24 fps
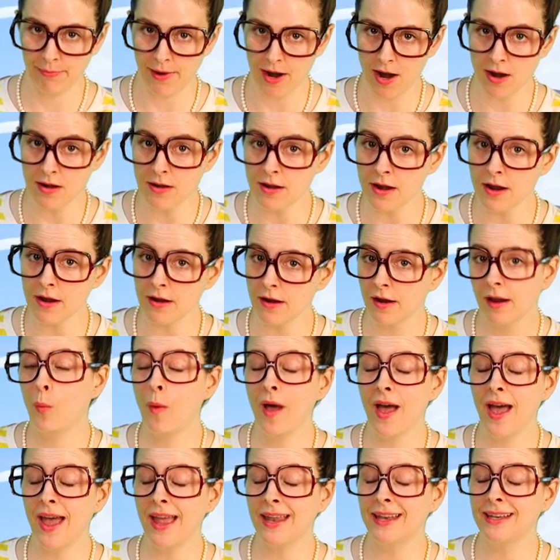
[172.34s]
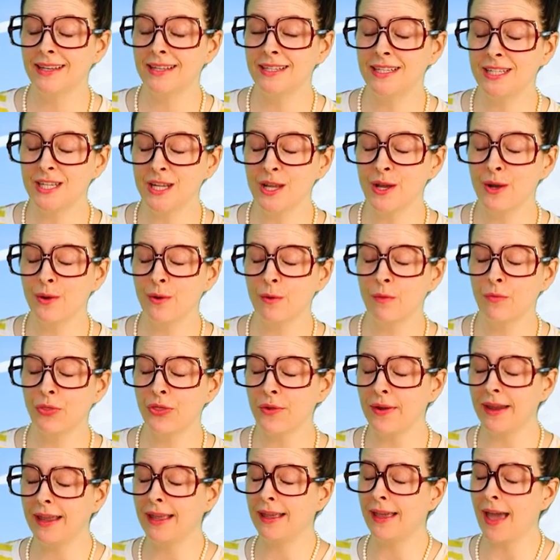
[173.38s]
Partner, one, two,
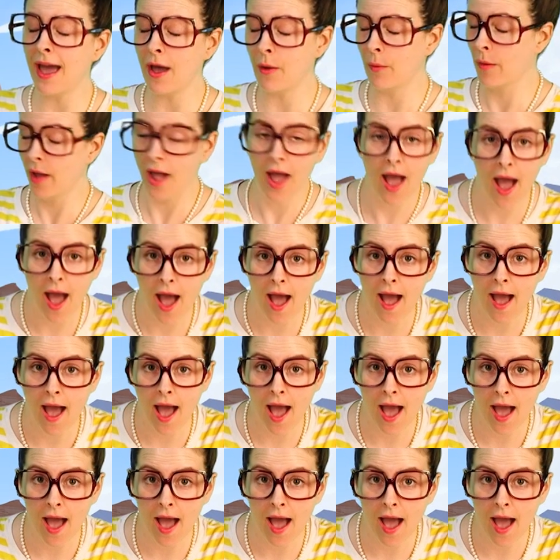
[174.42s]
three, go!